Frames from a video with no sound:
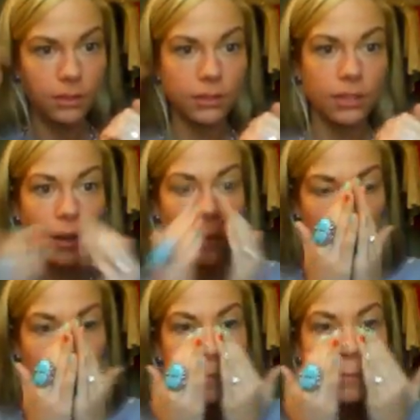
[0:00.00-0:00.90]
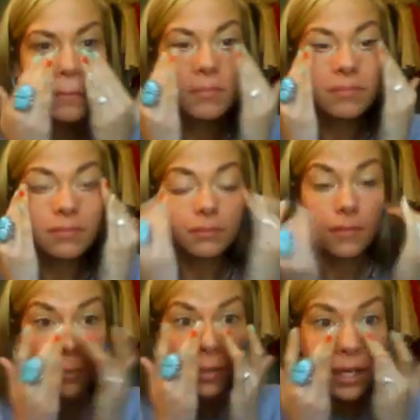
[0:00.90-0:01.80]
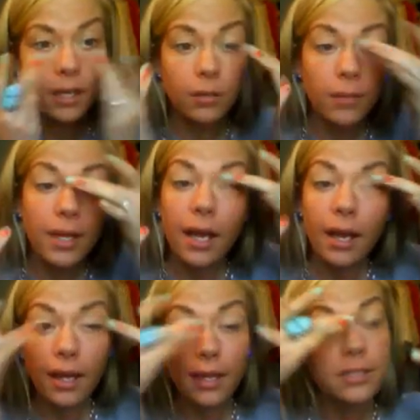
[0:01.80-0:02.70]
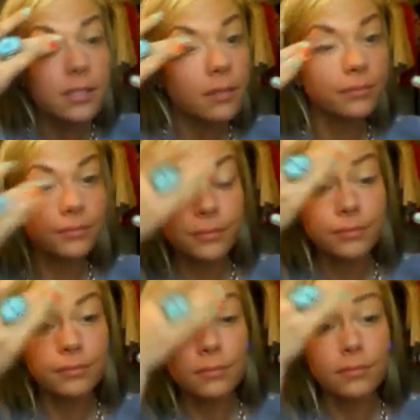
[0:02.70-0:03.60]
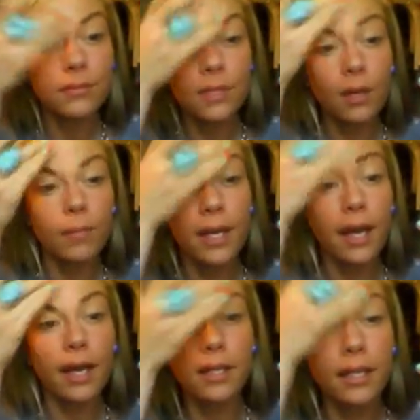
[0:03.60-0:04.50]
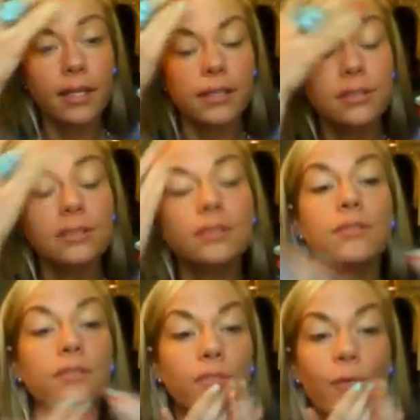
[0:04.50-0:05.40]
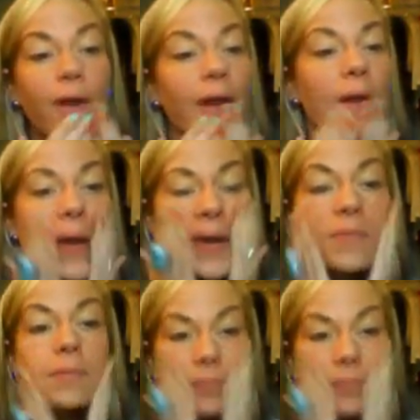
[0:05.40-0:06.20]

So I put it under my eyes, on my eyelids, forehead,